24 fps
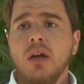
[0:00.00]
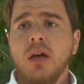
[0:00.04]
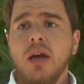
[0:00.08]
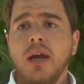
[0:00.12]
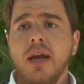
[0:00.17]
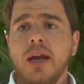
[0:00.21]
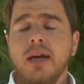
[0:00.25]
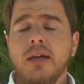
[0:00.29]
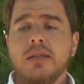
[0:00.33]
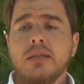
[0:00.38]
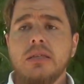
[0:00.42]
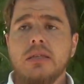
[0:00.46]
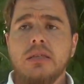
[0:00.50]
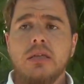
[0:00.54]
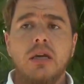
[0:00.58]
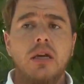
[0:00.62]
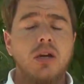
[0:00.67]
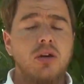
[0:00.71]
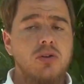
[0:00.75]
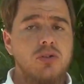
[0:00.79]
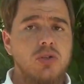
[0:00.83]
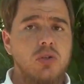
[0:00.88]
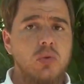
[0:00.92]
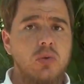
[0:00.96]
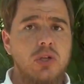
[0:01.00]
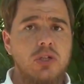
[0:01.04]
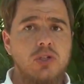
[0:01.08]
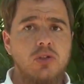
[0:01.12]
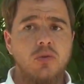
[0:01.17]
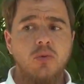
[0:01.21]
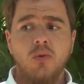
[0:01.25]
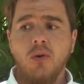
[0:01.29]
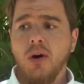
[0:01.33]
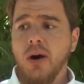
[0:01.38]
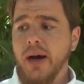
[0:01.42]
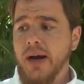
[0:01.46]
And here's the
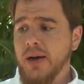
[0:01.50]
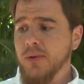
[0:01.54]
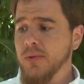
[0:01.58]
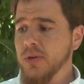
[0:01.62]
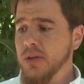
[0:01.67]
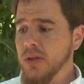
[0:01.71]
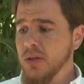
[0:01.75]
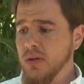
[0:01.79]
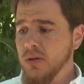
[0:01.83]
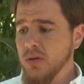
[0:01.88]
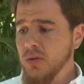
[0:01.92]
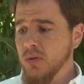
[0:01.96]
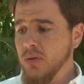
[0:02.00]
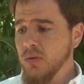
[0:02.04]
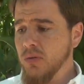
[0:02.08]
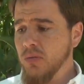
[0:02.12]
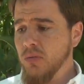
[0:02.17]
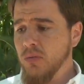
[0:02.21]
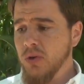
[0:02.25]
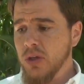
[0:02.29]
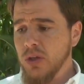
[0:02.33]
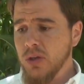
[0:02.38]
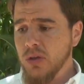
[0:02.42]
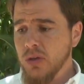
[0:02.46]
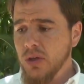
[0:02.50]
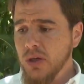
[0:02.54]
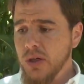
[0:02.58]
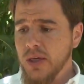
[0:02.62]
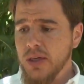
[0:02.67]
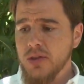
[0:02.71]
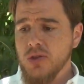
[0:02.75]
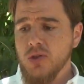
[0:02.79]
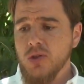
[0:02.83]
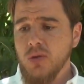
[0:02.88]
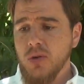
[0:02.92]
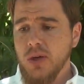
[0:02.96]
reason why. When you when you look
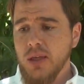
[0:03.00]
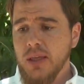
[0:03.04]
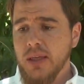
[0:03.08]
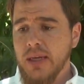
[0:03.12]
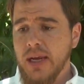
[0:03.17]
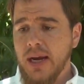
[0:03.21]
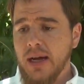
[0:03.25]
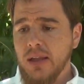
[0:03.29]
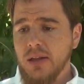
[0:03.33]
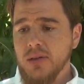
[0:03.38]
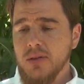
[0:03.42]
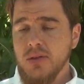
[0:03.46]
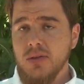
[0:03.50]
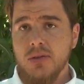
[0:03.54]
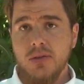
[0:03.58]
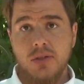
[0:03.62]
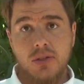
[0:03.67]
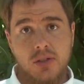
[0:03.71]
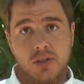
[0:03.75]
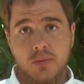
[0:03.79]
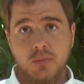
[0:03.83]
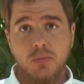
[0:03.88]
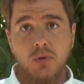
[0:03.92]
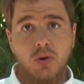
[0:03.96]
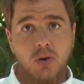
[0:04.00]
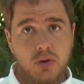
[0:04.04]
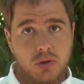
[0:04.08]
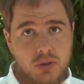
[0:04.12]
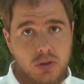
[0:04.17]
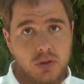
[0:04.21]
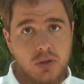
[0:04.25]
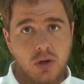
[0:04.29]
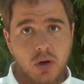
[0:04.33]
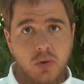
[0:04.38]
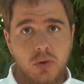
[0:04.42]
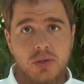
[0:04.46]
at soil analysis, it's important
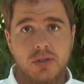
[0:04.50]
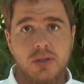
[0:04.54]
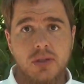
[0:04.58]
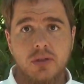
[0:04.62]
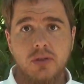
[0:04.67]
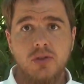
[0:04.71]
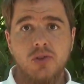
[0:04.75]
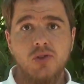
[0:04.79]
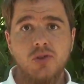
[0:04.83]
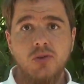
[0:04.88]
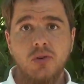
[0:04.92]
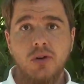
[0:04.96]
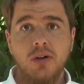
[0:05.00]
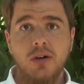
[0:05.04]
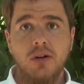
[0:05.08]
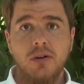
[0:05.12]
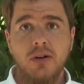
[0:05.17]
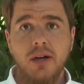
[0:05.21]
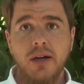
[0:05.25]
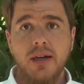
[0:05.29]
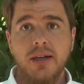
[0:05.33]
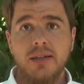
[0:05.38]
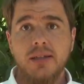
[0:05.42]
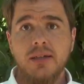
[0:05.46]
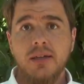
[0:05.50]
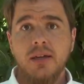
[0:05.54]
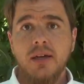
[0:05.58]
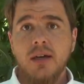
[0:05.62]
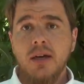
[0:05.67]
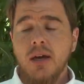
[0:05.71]
to know what's in the soil, right?